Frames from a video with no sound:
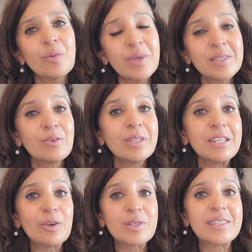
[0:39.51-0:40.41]
We certainly
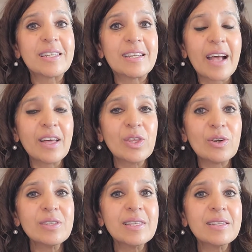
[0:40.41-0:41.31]
notice it in
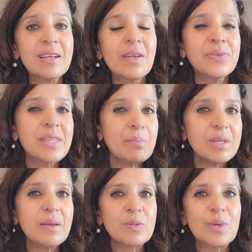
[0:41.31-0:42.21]
others, and
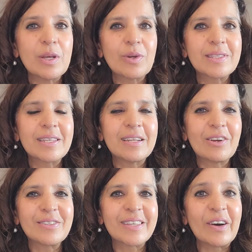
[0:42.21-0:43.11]
sometimes we notice it in
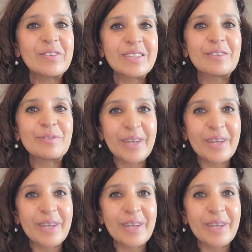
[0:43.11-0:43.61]
ourselves if,